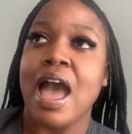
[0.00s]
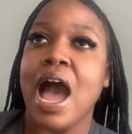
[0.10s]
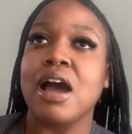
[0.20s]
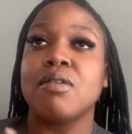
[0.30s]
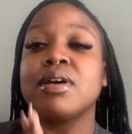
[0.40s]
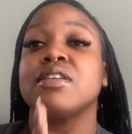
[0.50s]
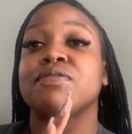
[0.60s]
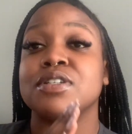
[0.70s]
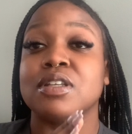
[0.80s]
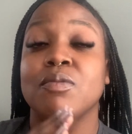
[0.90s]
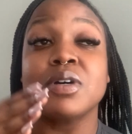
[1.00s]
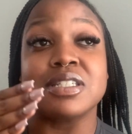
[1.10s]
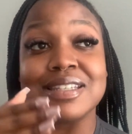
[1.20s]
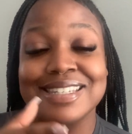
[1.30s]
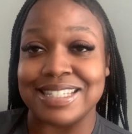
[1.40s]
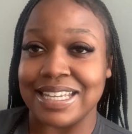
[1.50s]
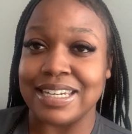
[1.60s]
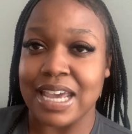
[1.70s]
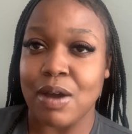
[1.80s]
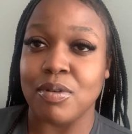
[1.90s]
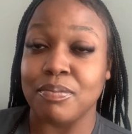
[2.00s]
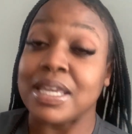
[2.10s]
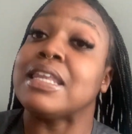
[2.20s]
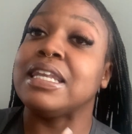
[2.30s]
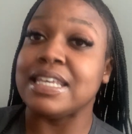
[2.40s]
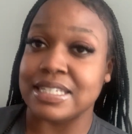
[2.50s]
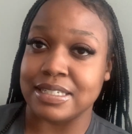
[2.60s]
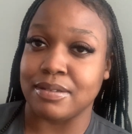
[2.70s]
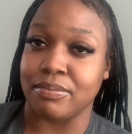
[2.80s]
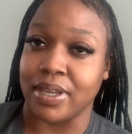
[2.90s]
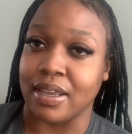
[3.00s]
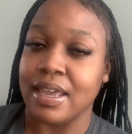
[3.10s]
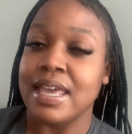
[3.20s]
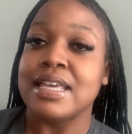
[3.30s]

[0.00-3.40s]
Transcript: I would rather for someone to sit down with me, listen to me,